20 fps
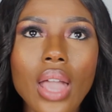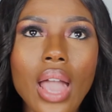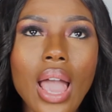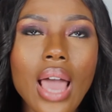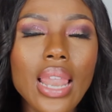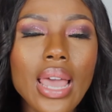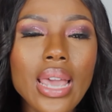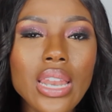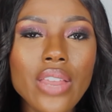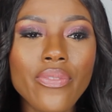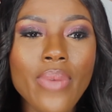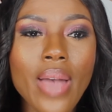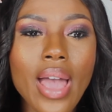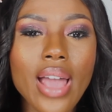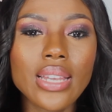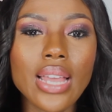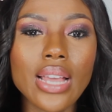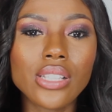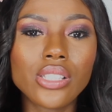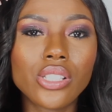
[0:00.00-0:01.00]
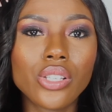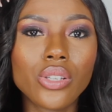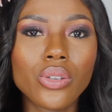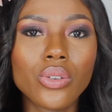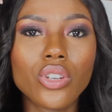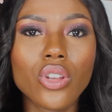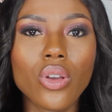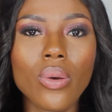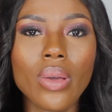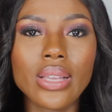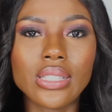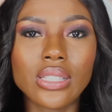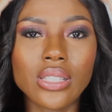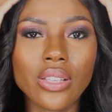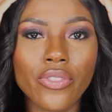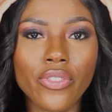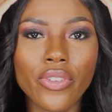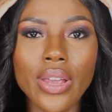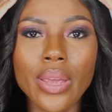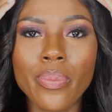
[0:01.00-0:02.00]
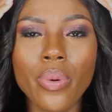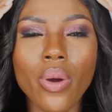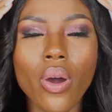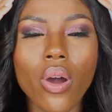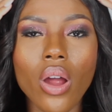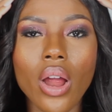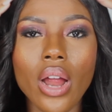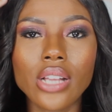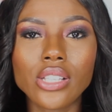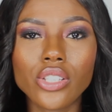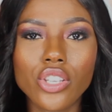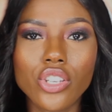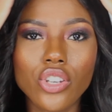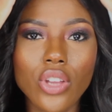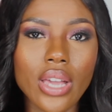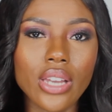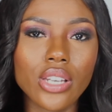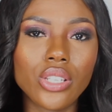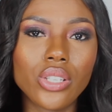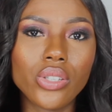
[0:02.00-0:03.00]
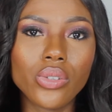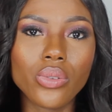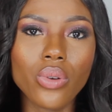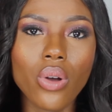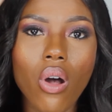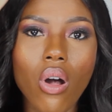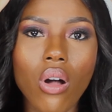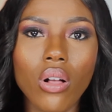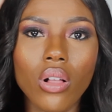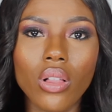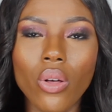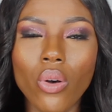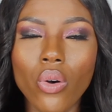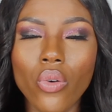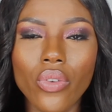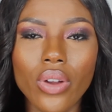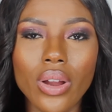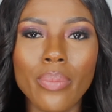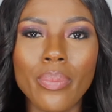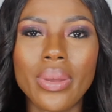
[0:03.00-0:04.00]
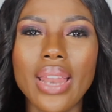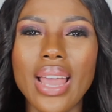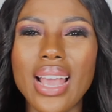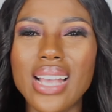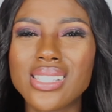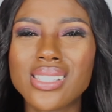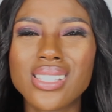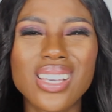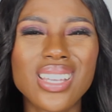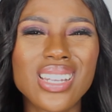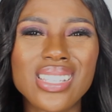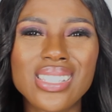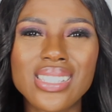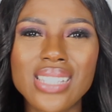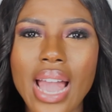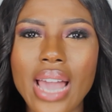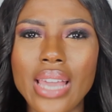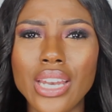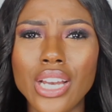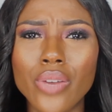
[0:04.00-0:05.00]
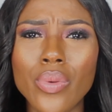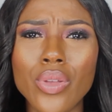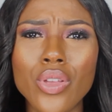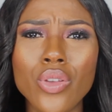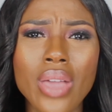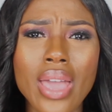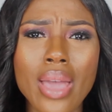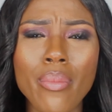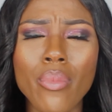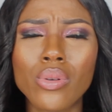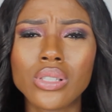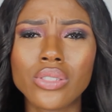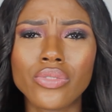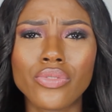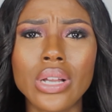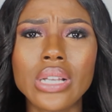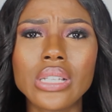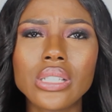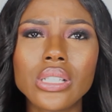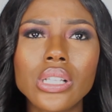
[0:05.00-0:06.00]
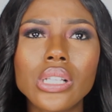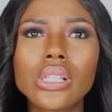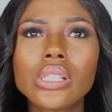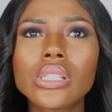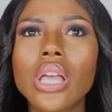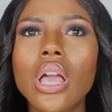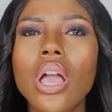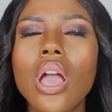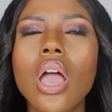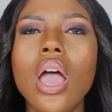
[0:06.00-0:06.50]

I like the fact that too, you know, it's the free part, so you know you can do all over, but that's kind of standard when you get most frontals.